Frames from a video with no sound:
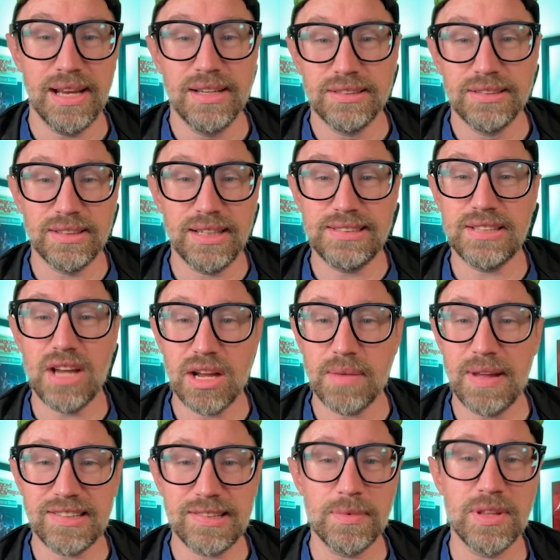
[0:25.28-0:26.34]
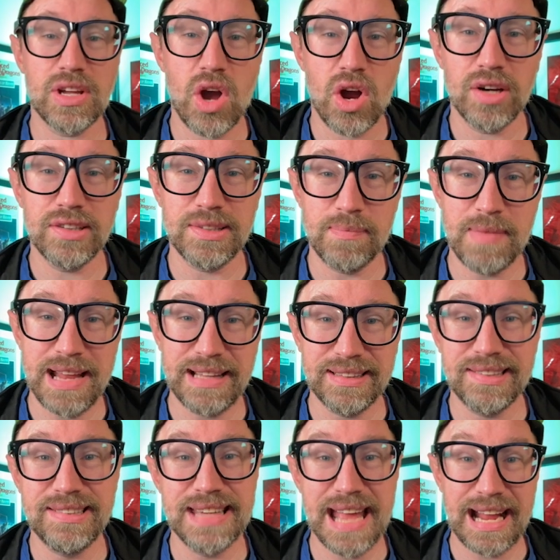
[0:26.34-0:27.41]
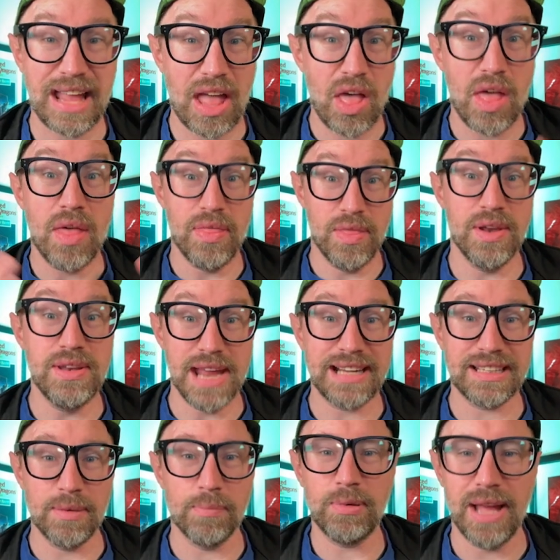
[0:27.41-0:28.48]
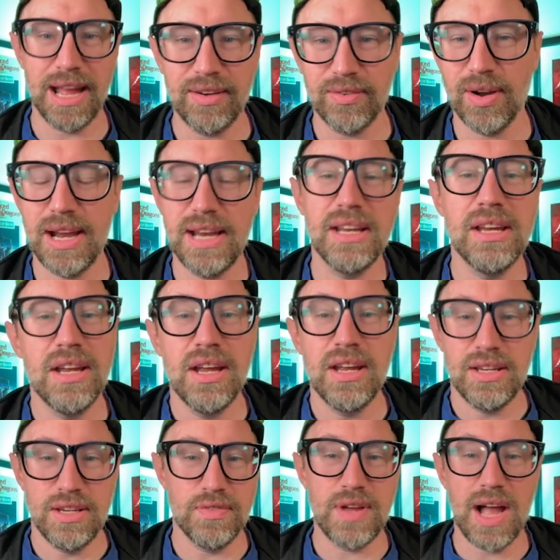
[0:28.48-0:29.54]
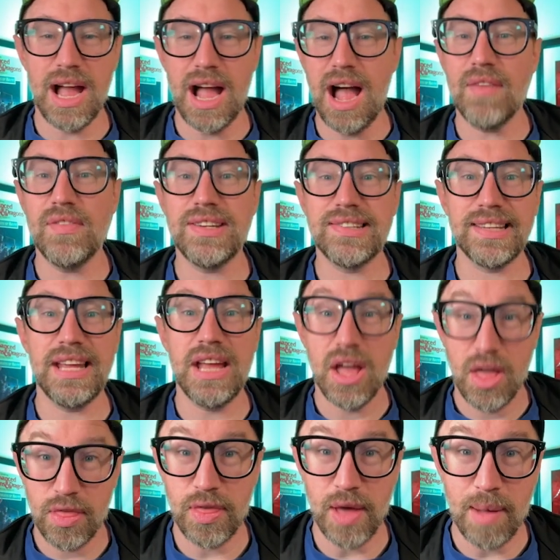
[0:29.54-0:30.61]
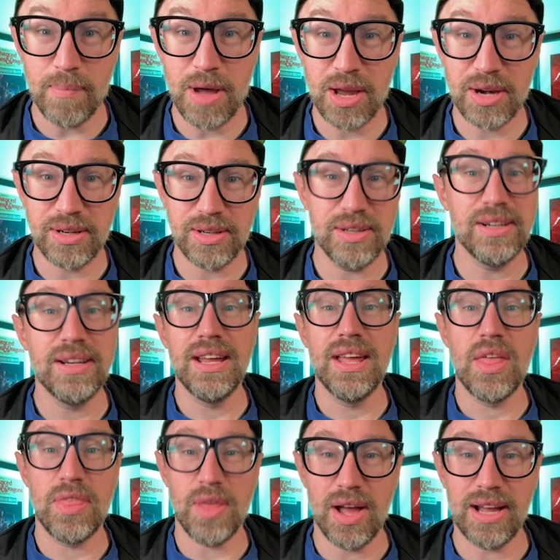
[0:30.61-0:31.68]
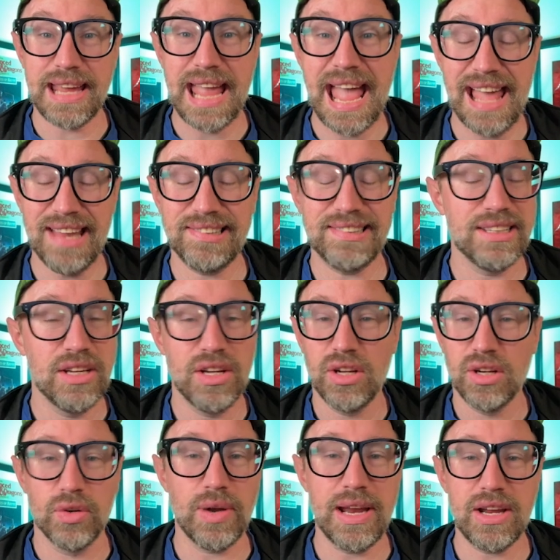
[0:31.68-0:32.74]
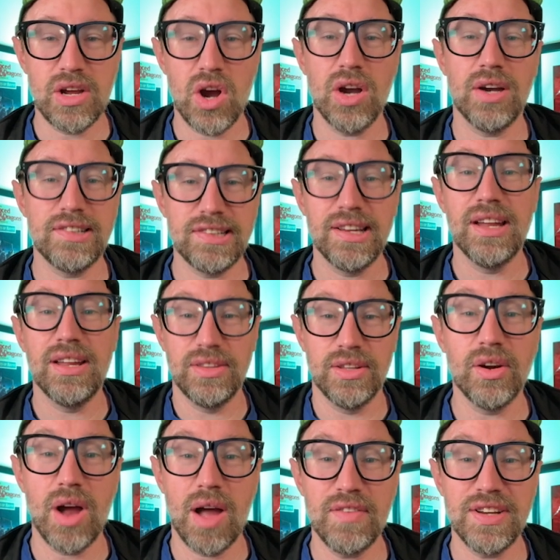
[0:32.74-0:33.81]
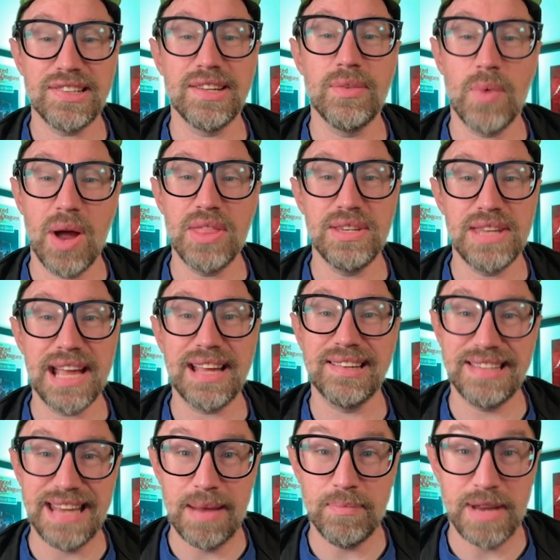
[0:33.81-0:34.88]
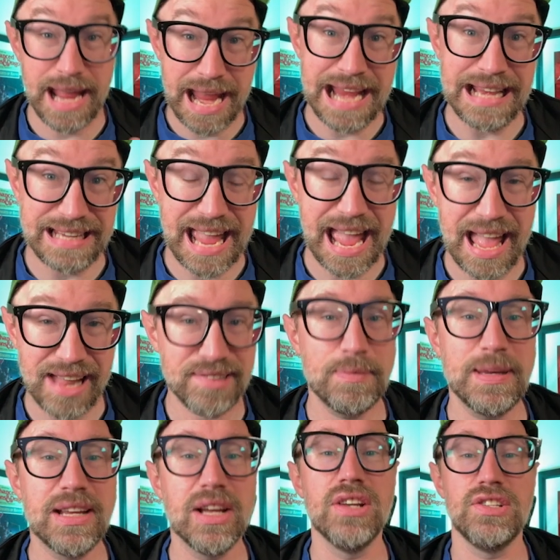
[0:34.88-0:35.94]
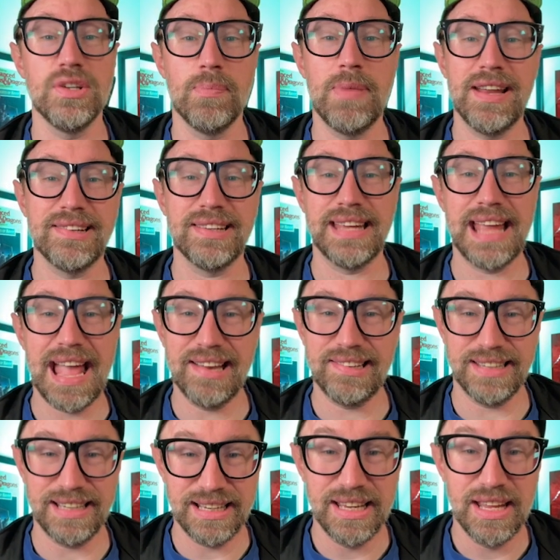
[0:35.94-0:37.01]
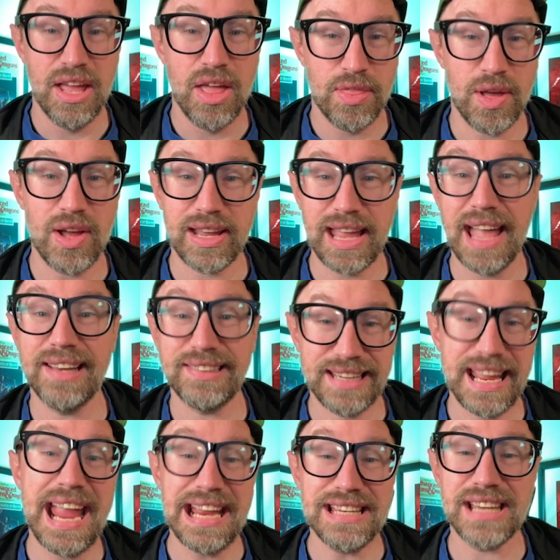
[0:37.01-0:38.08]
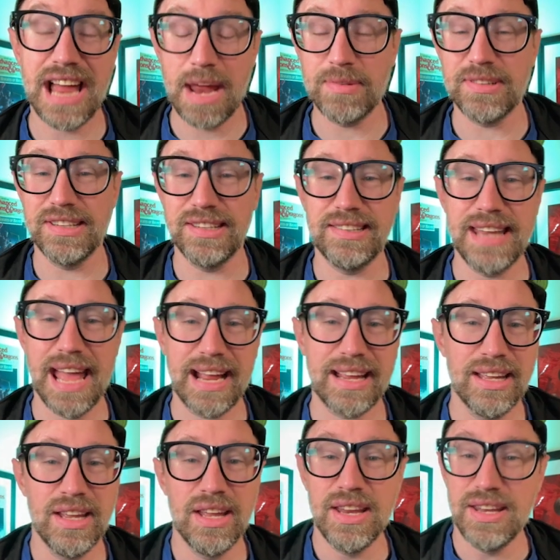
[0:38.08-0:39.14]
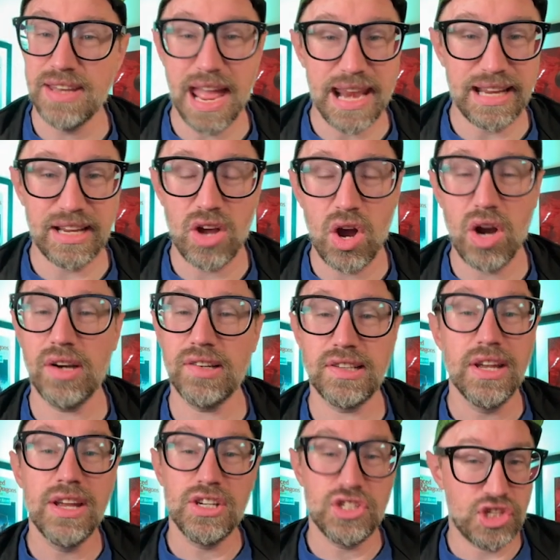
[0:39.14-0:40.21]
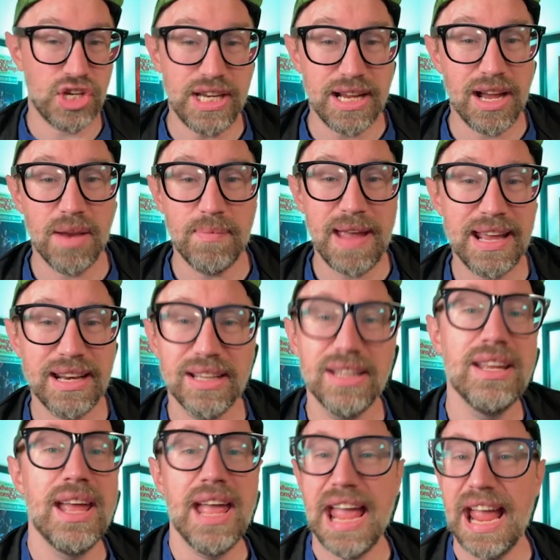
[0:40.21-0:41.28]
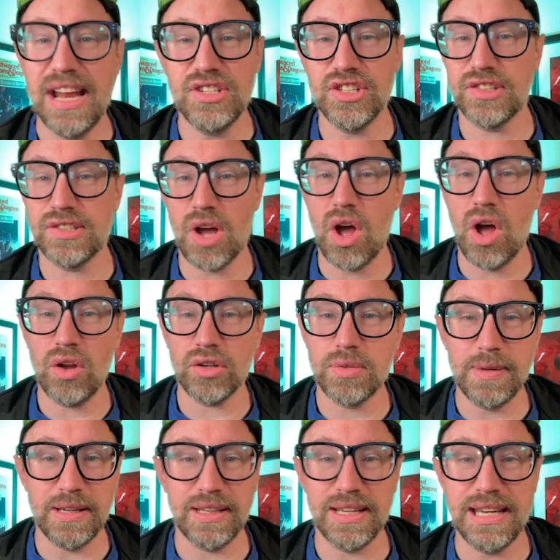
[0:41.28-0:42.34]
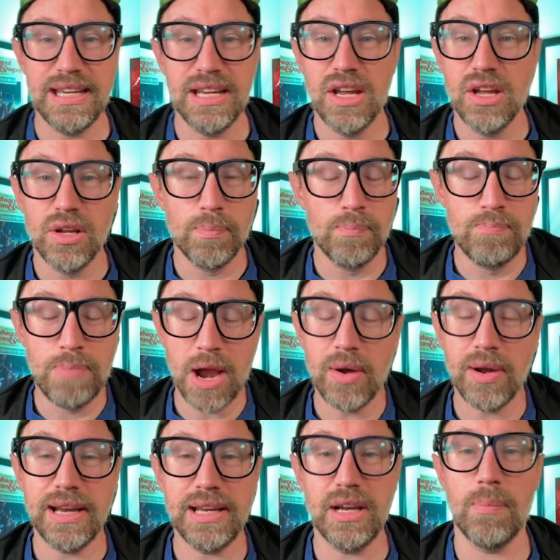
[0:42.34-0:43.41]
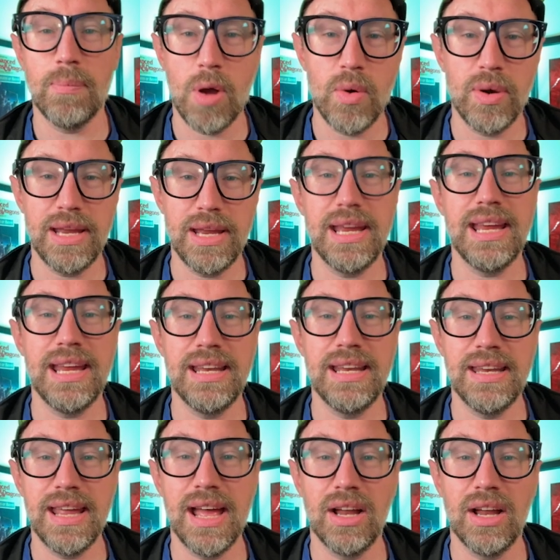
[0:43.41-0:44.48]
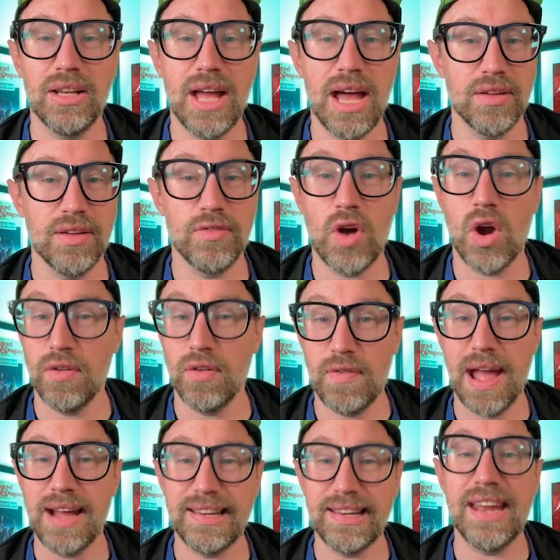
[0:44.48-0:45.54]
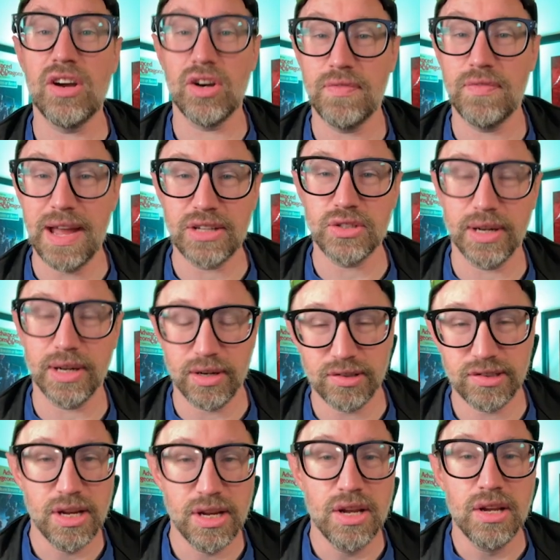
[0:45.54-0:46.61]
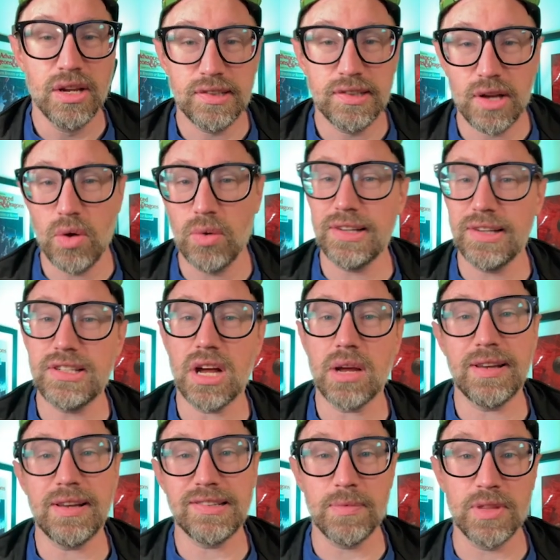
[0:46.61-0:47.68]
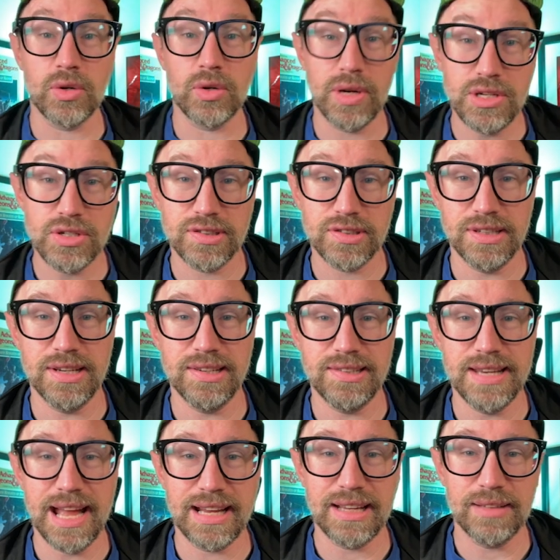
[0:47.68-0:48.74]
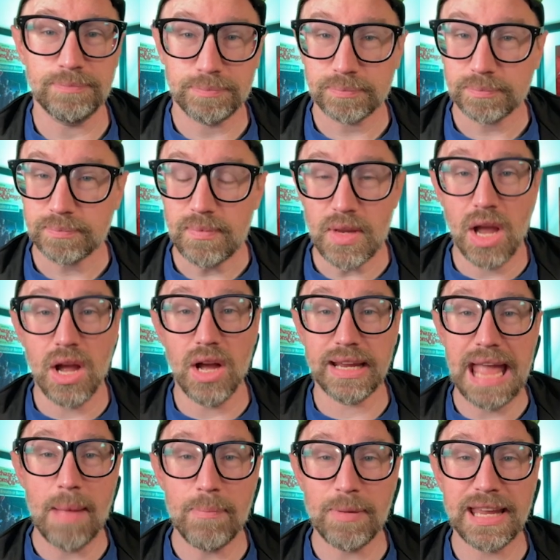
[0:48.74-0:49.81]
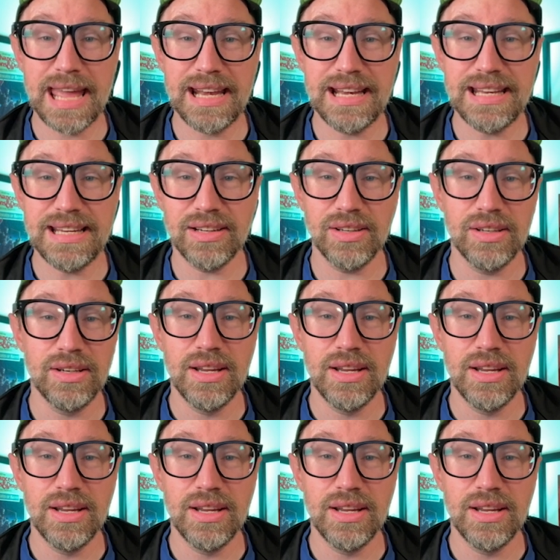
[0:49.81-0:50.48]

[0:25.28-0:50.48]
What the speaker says: so let's talk about some of the cards that make this deck the deck to play, right? You've got, obviously, Thought Monitor, Thought Cast. Great cards. They're obviously why the deck is named 8-Cast, because you're basically casting Thought Cast 8 times in this deck. Netting cards, cheating on mana, and just ultimately burying your opponent in a lot of artifacts and artifact triggers. So let's talk about some of the creatures in this deck. KAPPA Cannoneer,